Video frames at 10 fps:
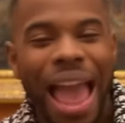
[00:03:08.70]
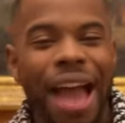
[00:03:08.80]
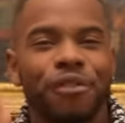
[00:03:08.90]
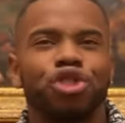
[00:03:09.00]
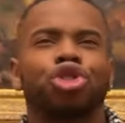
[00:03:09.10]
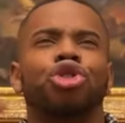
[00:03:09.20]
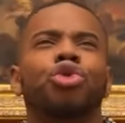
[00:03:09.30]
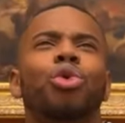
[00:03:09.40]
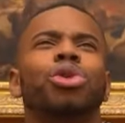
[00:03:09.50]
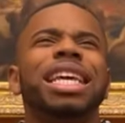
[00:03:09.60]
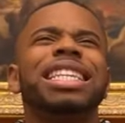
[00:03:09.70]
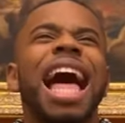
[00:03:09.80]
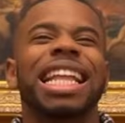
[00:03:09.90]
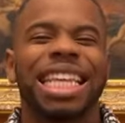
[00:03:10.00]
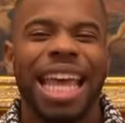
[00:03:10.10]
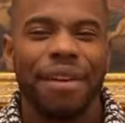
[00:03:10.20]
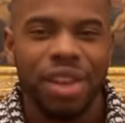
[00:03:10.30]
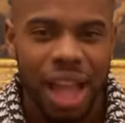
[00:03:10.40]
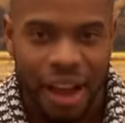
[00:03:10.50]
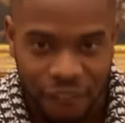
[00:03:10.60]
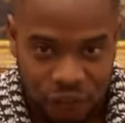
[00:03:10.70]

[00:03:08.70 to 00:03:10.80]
you have truly not given a